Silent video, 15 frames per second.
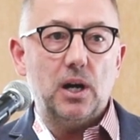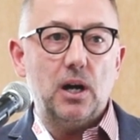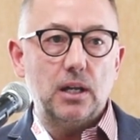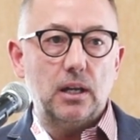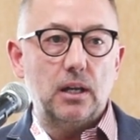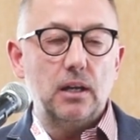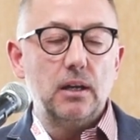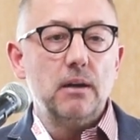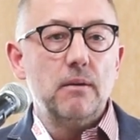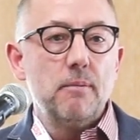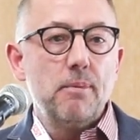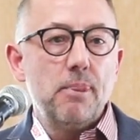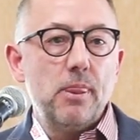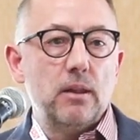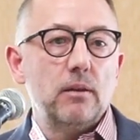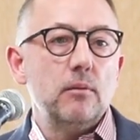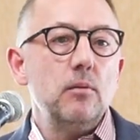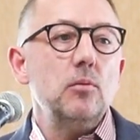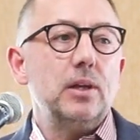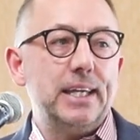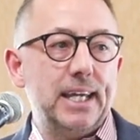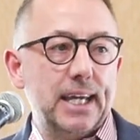of the body
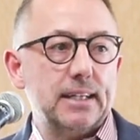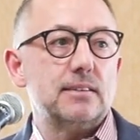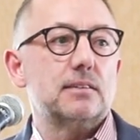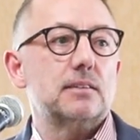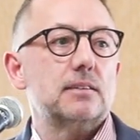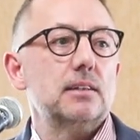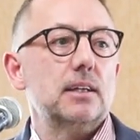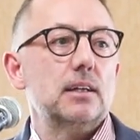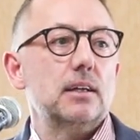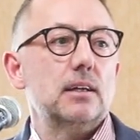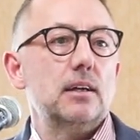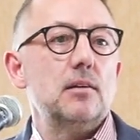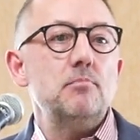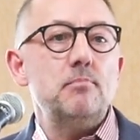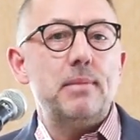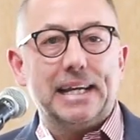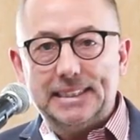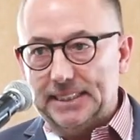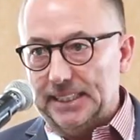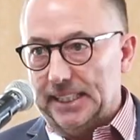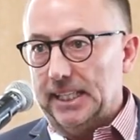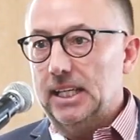gets
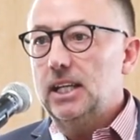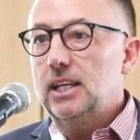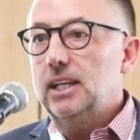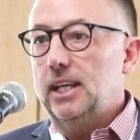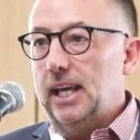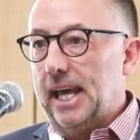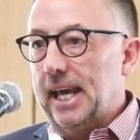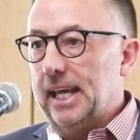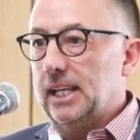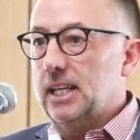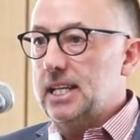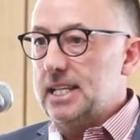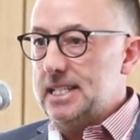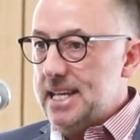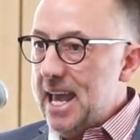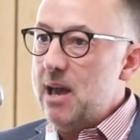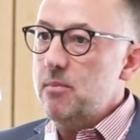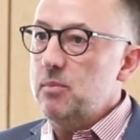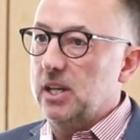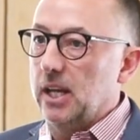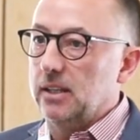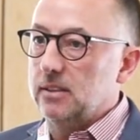messy and
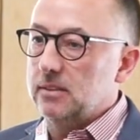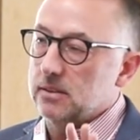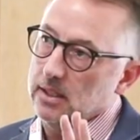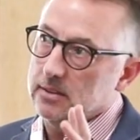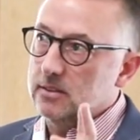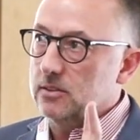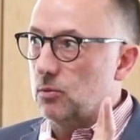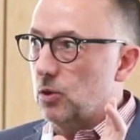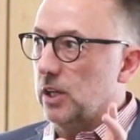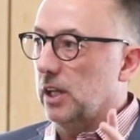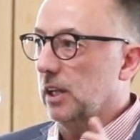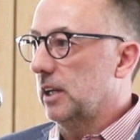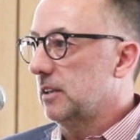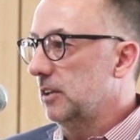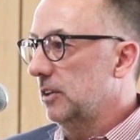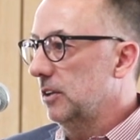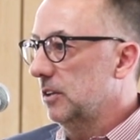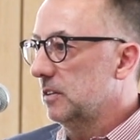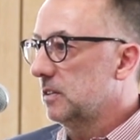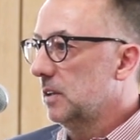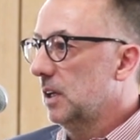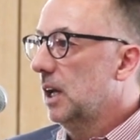contaminates, that's the word I like to
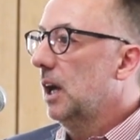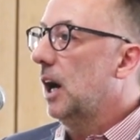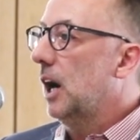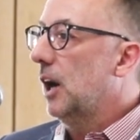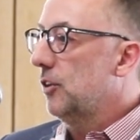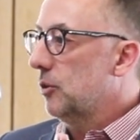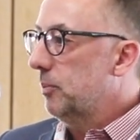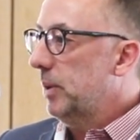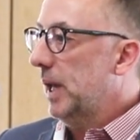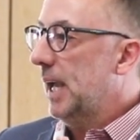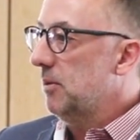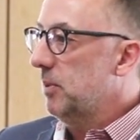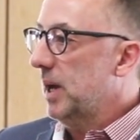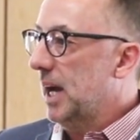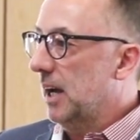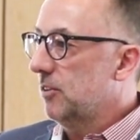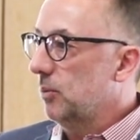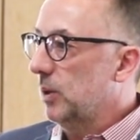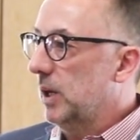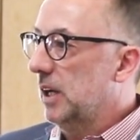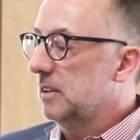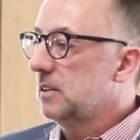use, other pain
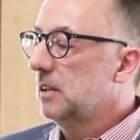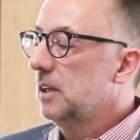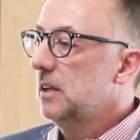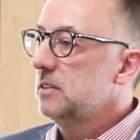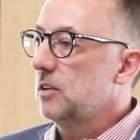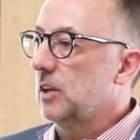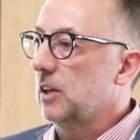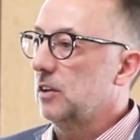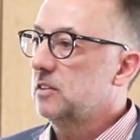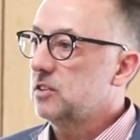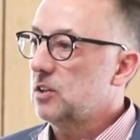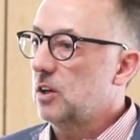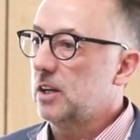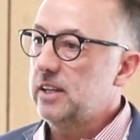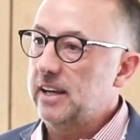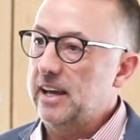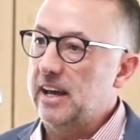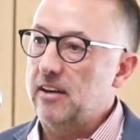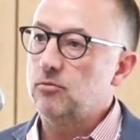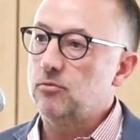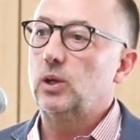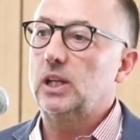pathways so that you start to
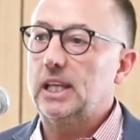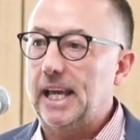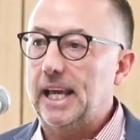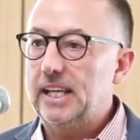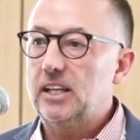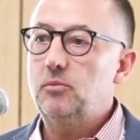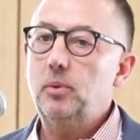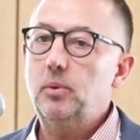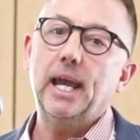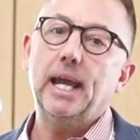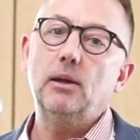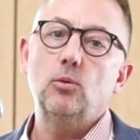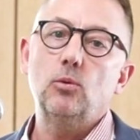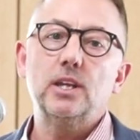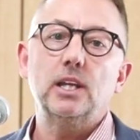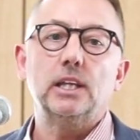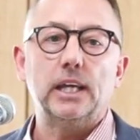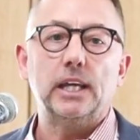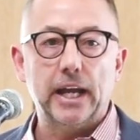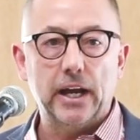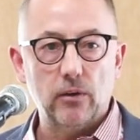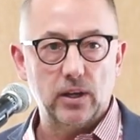have related pain
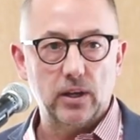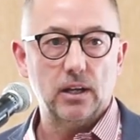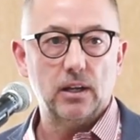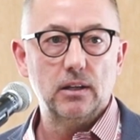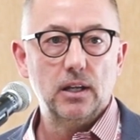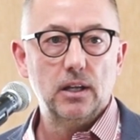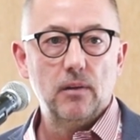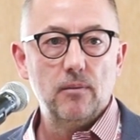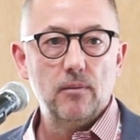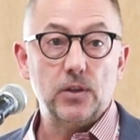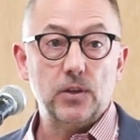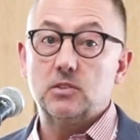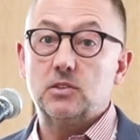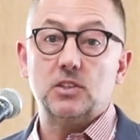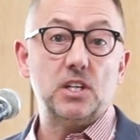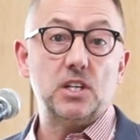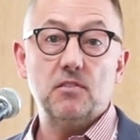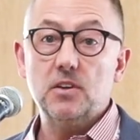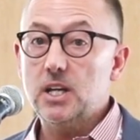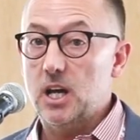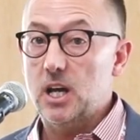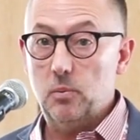within the area. There's
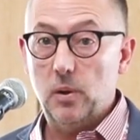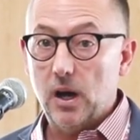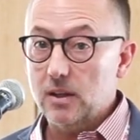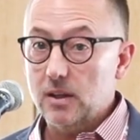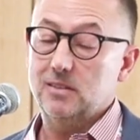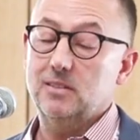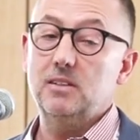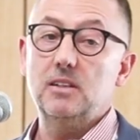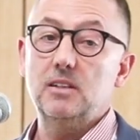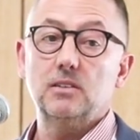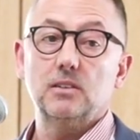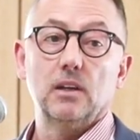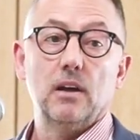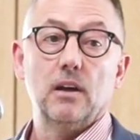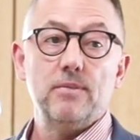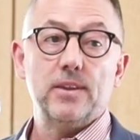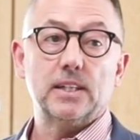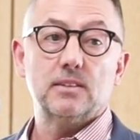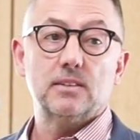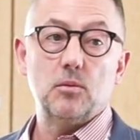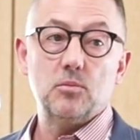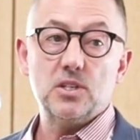different hypotheses
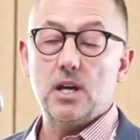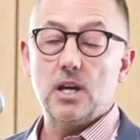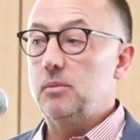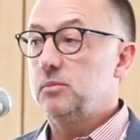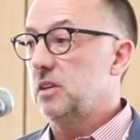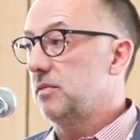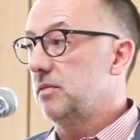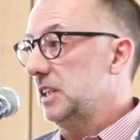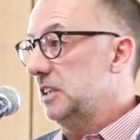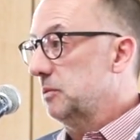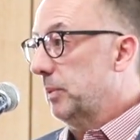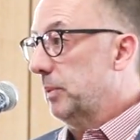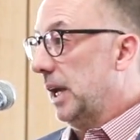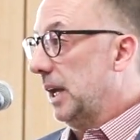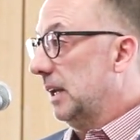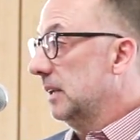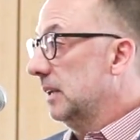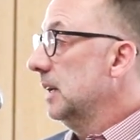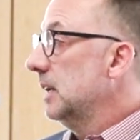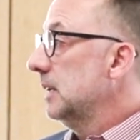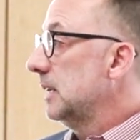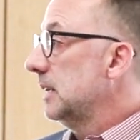that sometimes if these
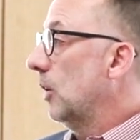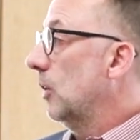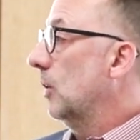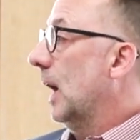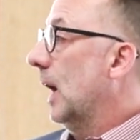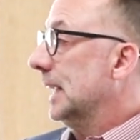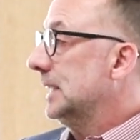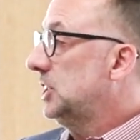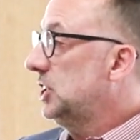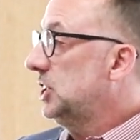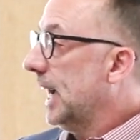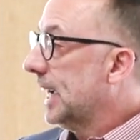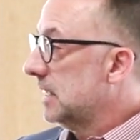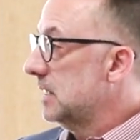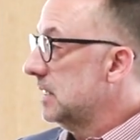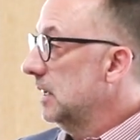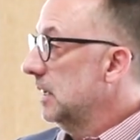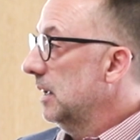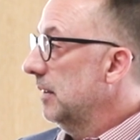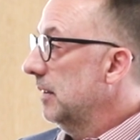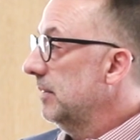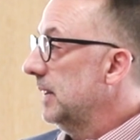pain go unchecked,
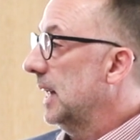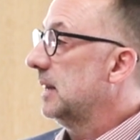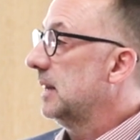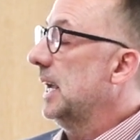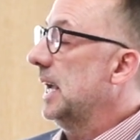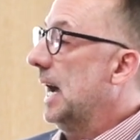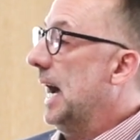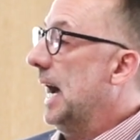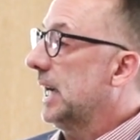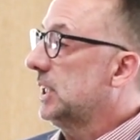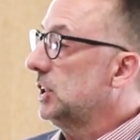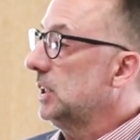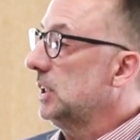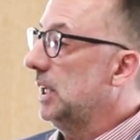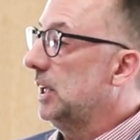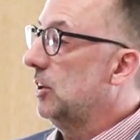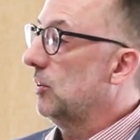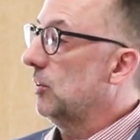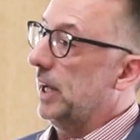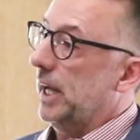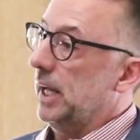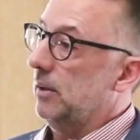that they actually
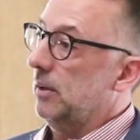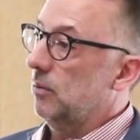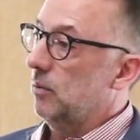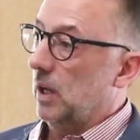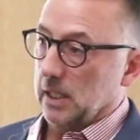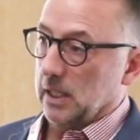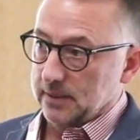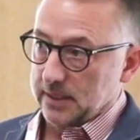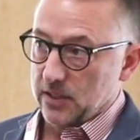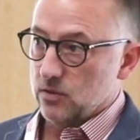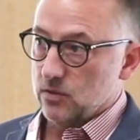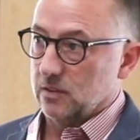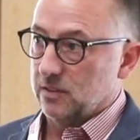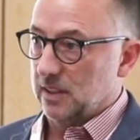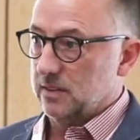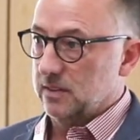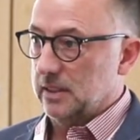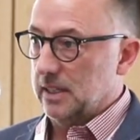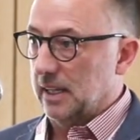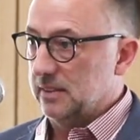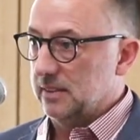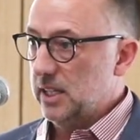create a central
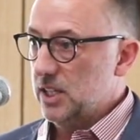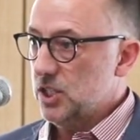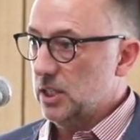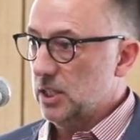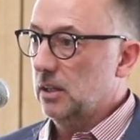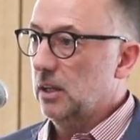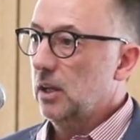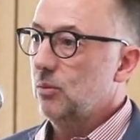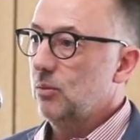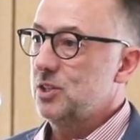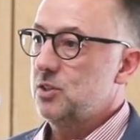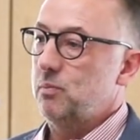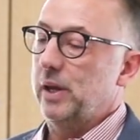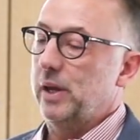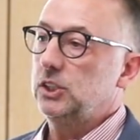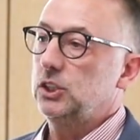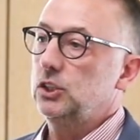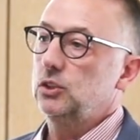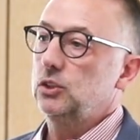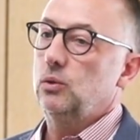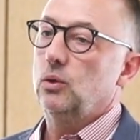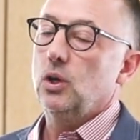sensitization, which
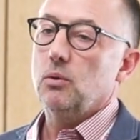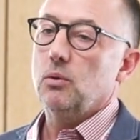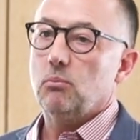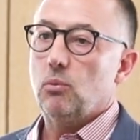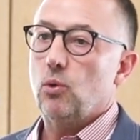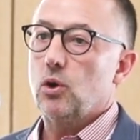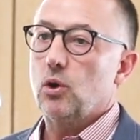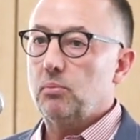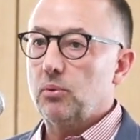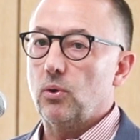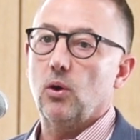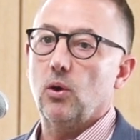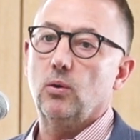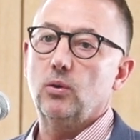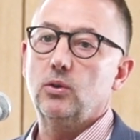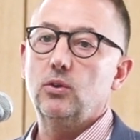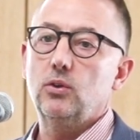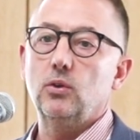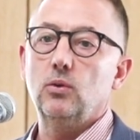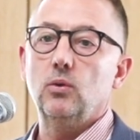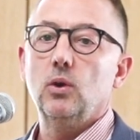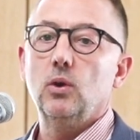makes you more prone
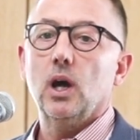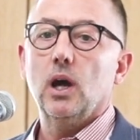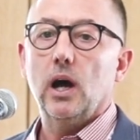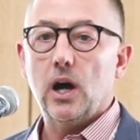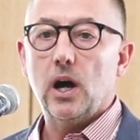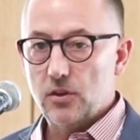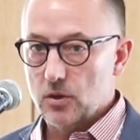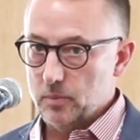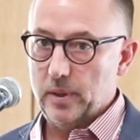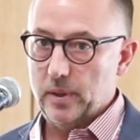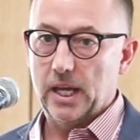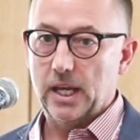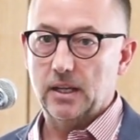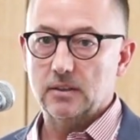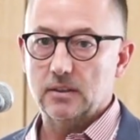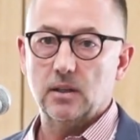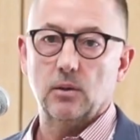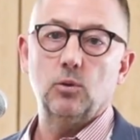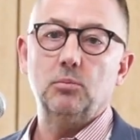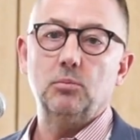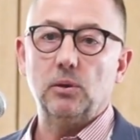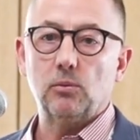to other
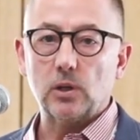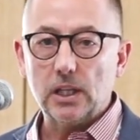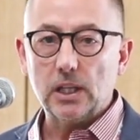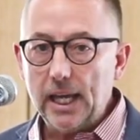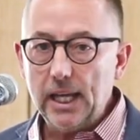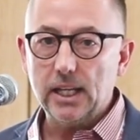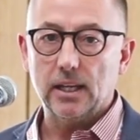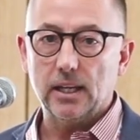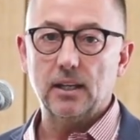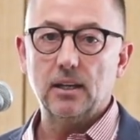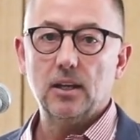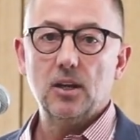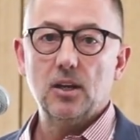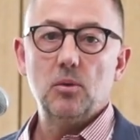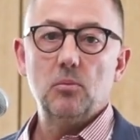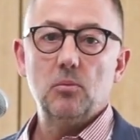pains that would be related,